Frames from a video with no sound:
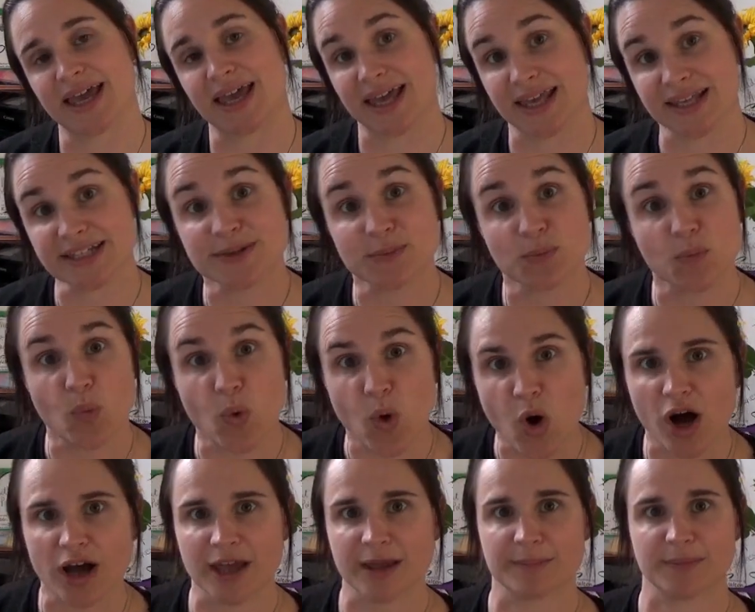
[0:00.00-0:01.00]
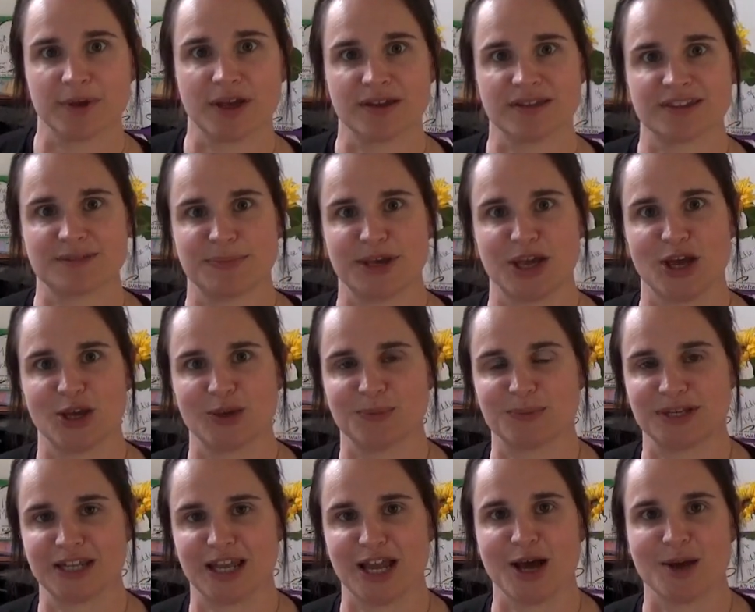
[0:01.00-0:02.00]
is and what I am going to be
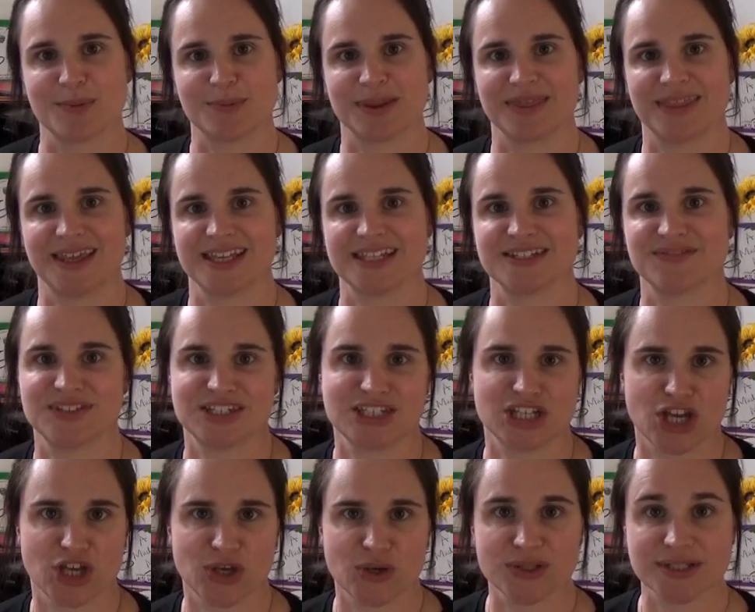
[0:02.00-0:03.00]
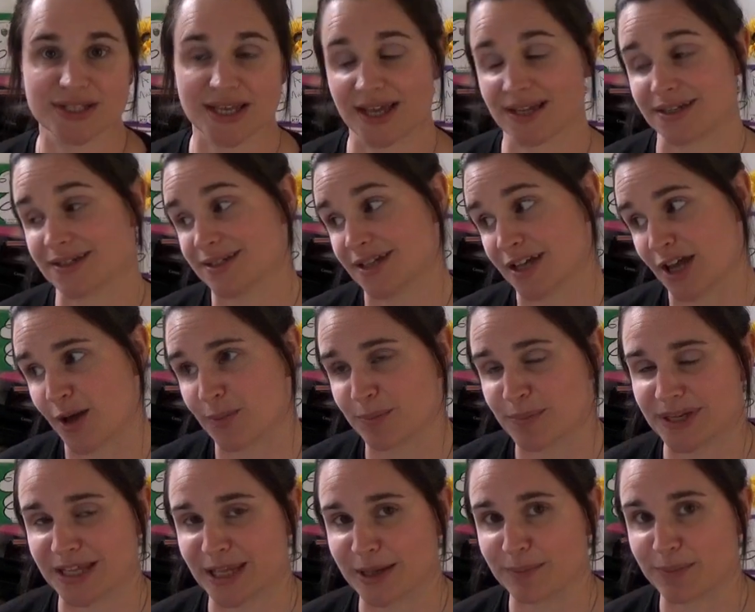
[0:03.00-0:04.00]
opening up in these videos and
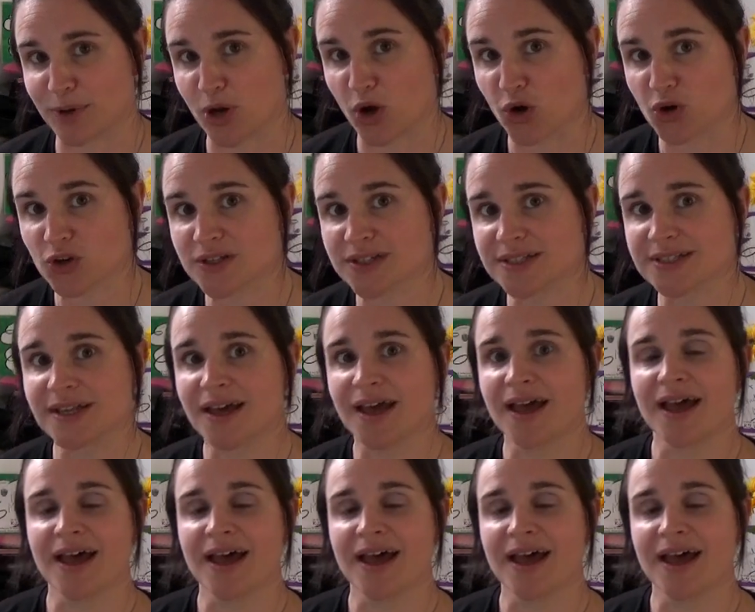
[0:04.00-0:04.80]
accompanying blogs.